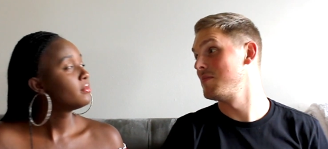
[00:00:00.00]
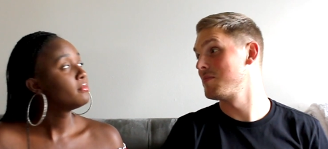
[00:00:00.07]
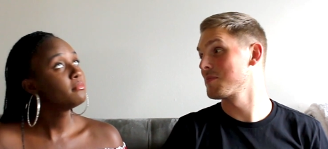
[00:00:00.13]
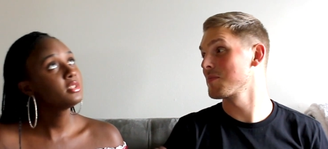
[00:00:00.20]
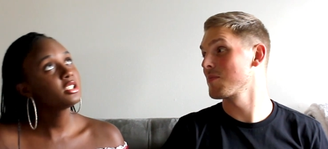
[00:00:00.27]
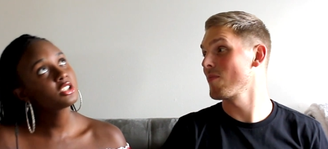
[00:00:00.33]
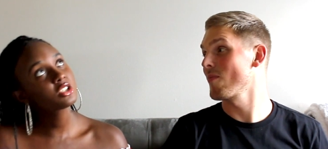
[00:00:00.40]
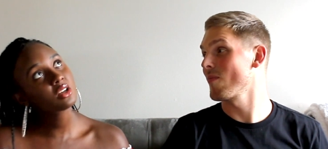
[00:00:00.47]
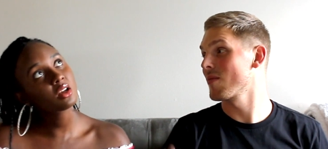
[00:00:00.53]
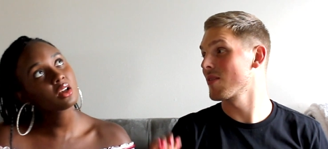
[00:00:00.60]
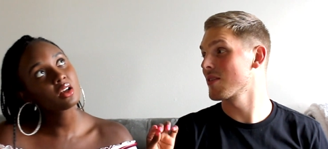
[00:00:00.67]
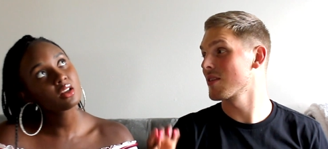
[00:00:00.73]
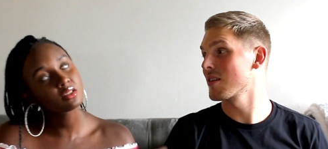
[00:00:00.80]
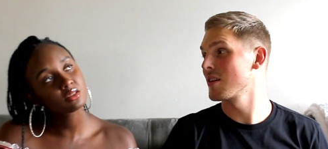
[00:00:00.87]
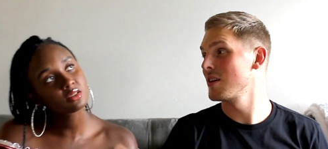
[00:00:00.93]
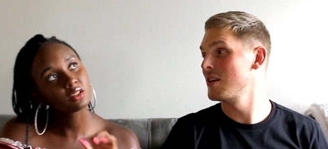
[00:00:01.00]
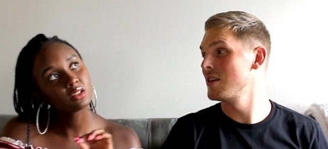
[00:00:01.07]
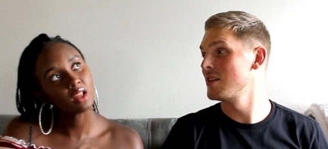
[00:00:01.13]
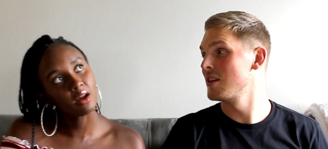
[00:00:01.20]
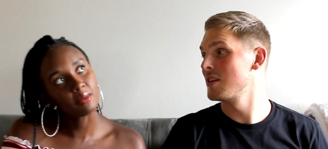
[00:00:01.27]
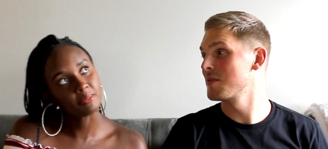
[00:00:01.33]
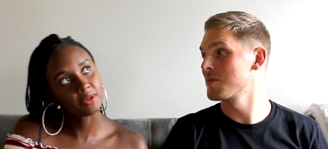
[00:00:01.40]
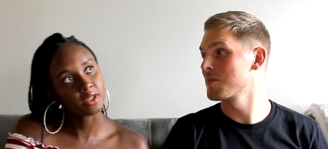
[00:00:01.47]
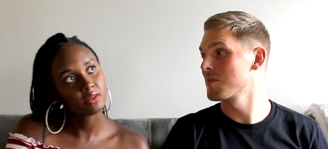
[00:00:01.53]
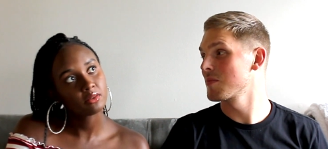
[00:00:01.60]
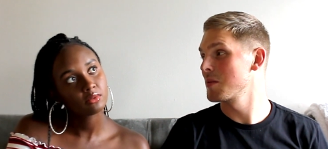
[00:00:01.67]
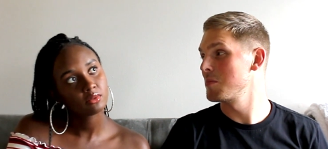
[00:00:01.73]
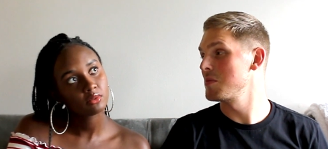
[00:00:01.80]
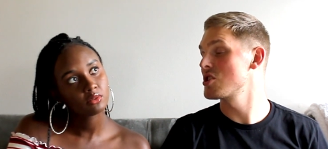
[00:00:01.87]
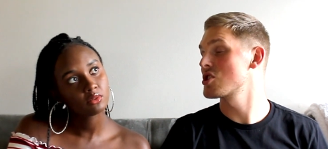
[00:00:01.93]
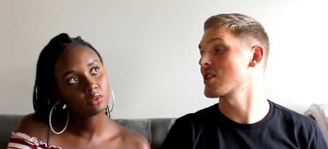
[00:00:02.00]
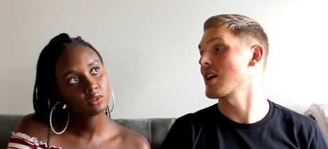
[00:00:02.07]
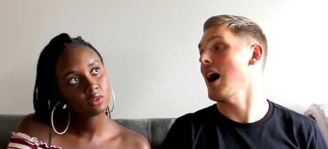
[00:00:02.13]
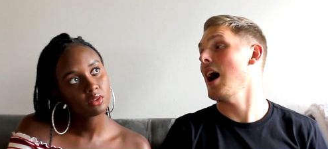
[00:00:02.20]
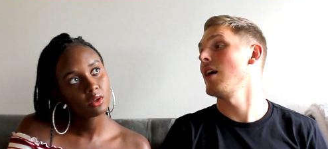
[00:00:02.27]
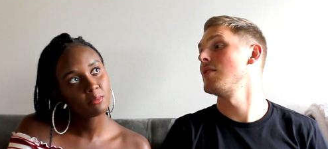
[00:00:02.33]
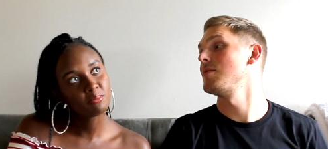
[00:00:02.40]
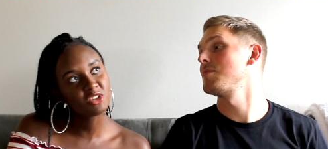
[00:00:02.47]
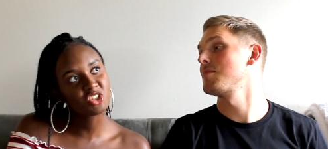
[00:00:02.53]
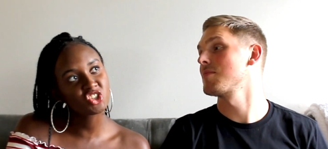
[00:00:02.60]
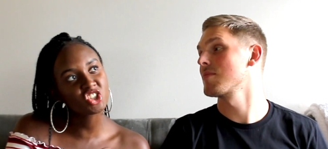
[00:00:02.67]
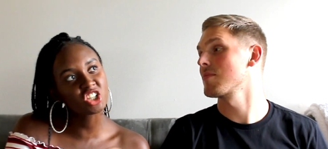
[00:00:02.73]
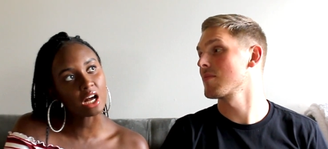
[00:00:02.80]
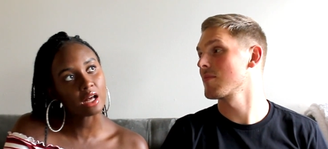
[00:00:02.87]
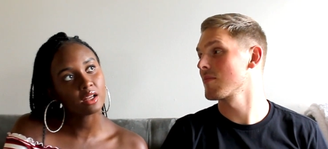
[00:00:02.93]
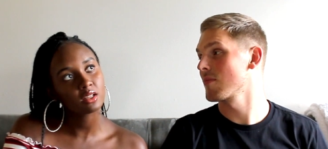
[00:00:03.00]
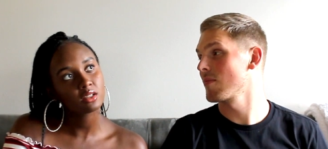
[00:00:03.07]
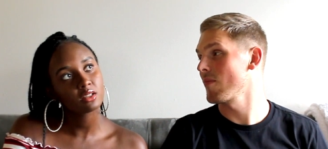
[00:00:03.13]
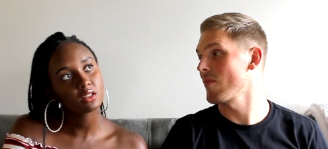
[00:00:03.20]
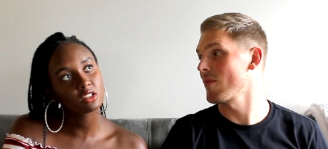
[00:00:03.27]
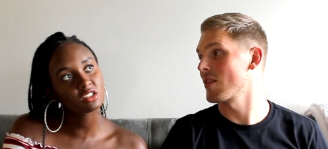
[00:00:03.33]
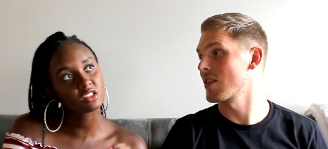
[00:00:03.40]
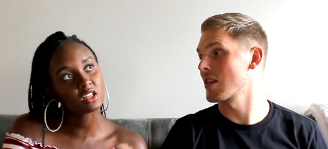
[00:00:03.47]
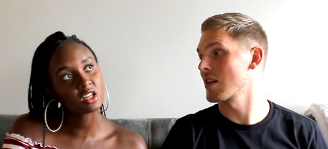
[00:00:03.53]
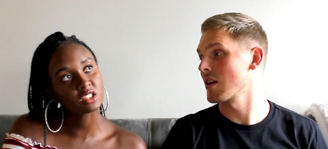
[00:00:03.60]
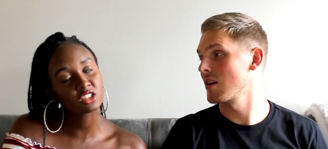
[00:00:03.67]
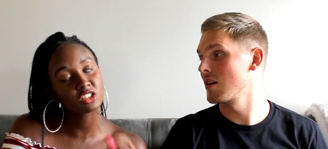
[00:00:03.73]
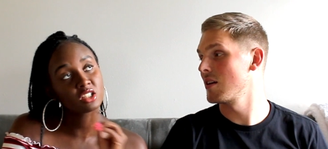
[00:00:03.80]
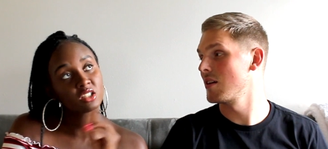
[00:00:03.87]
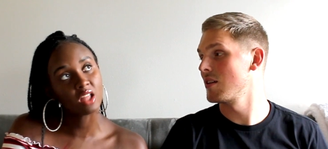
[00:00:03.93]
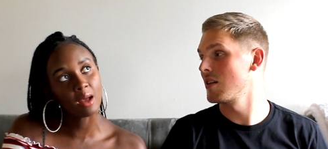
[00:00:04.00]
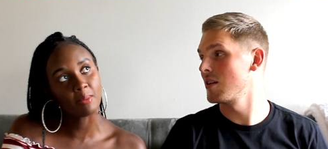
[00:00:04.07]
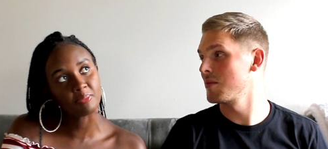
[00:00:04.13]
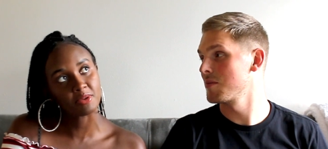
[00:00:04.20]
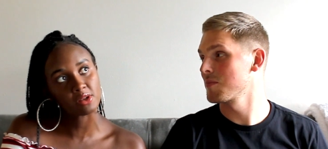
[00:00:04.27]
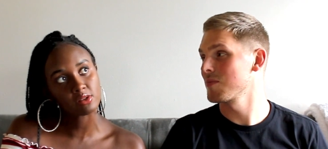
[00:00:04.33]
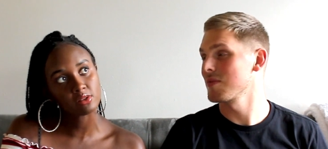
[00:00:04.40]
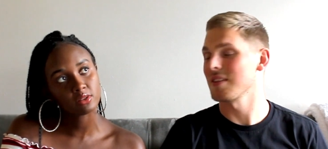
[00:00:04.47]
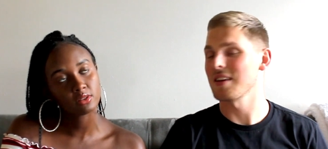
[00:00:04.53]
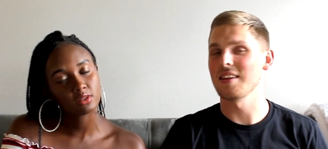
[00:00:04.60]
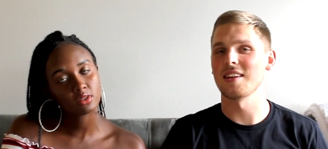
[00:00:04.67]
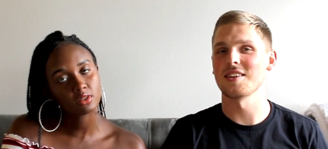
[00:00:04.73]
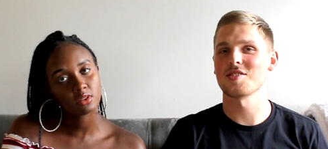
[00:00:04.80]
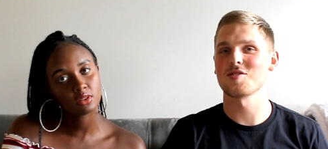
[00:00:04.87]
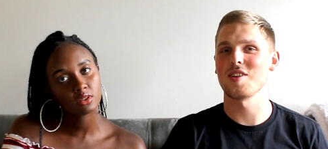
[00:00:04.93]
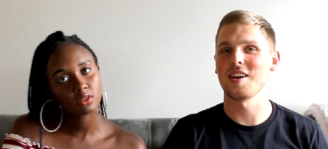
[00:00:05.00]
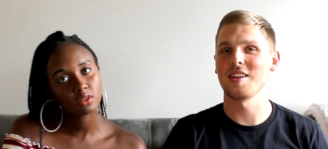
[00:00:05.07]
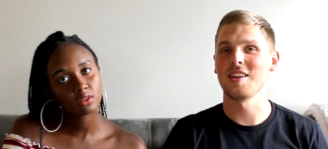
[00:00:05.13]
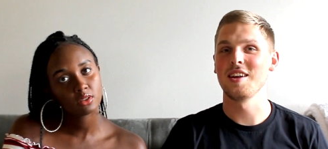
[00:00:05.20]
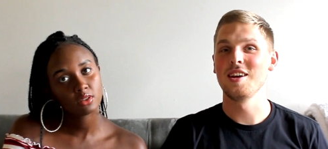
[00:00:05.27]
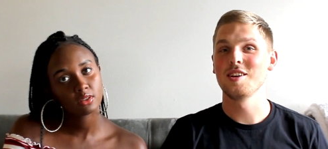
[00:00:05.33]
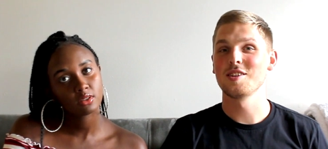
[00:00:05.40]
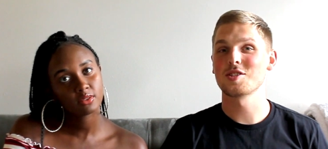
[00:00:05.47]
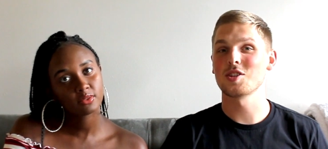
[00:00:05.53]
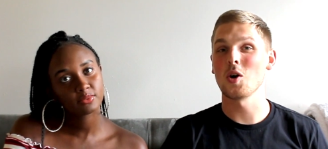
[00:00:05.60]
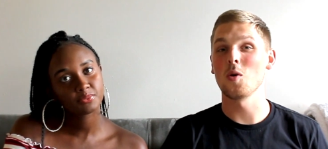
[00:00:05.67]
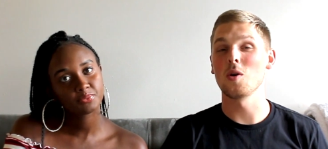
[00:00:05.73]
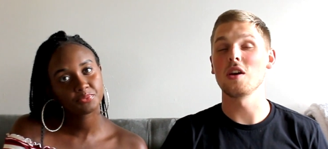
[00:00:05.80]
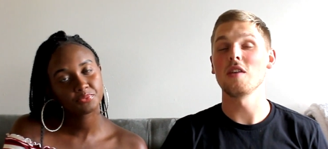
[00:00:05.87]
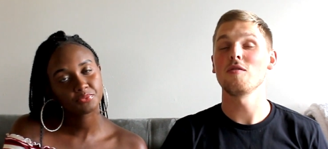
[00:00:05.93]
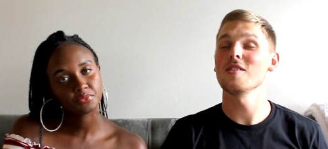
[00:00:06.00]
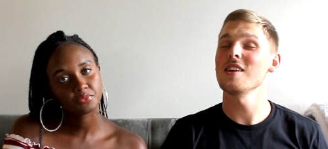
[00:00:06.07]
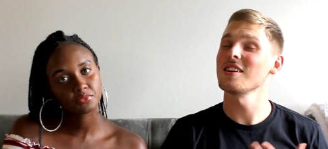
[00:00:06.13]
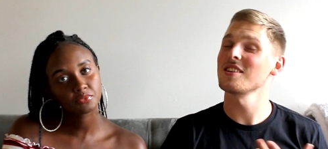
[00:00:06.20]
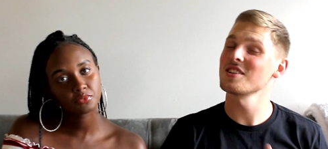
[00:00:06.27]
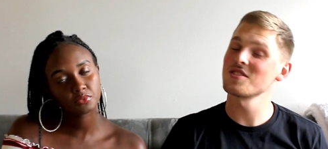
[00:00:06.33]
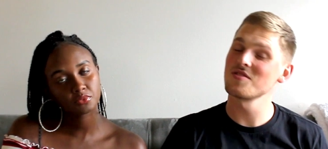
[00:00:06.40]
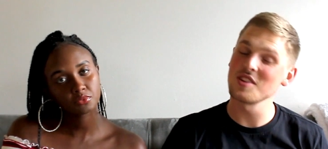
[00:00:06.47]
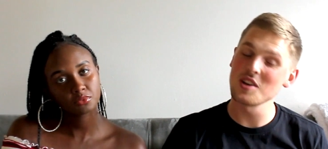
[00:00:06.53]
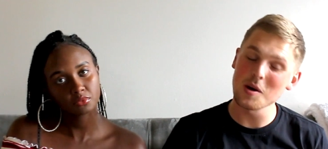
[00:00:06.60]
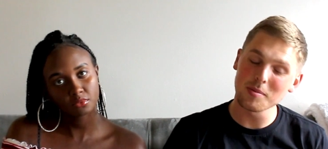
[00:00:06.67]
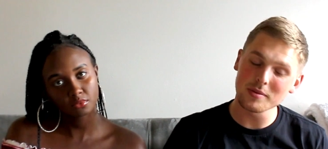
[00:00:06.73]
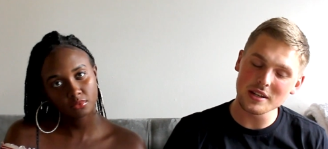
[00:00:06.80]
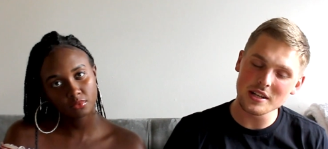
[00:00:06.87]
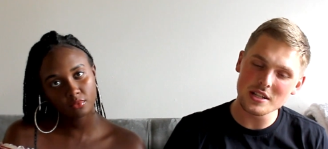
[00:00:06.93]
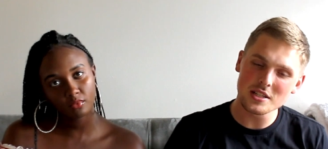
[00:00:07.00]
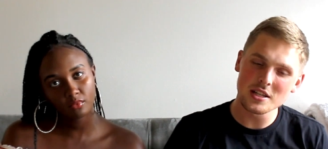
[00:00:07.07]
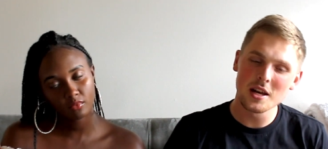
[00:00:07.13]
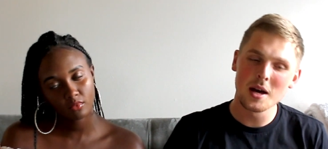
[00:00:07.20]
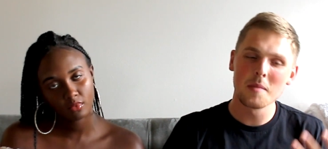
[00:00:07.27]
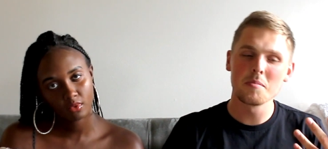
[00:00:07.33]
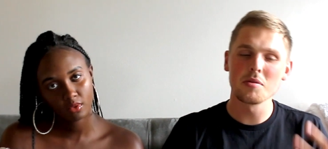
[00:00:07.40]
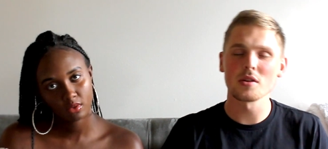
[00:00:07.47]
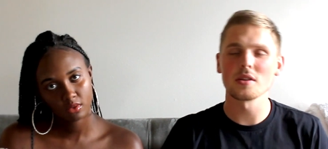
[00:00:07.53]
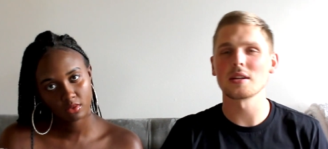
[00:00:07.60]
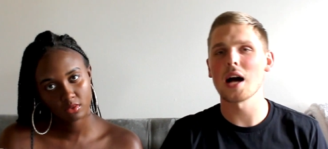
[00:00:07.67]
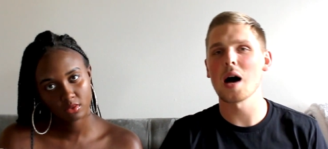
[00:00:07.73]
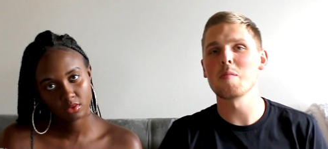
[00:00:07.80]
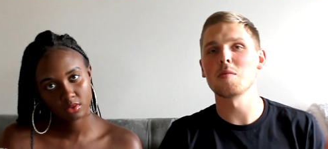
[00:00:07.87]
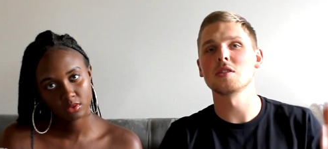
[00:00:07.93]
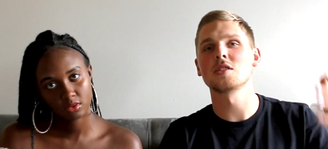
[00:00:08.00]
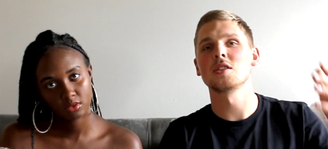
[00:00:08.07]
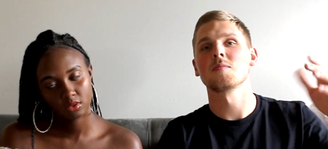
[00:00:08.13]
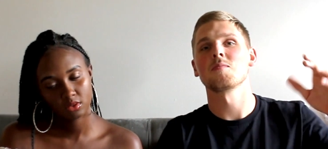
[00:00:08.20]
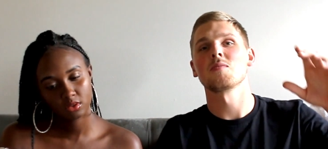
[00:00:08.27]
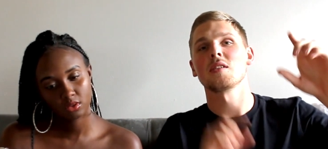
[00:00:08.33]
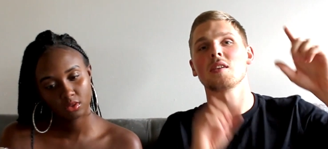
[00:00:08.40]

Speaker 1: Misha Kasalapi. Mishka. Mishka Kasalapi.
Speaker 2: Yeah, that's right. So if you like this video, please put in the comments,